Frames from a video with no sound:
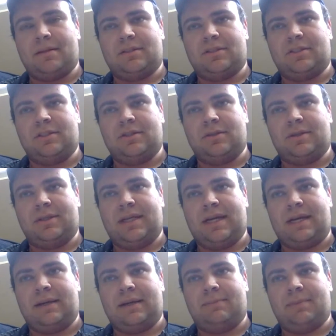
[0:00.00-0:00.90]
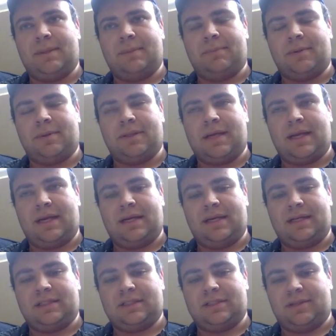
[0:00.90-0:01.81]
to get people that
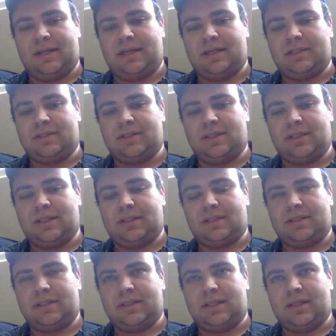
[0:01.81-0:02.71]
initial interest.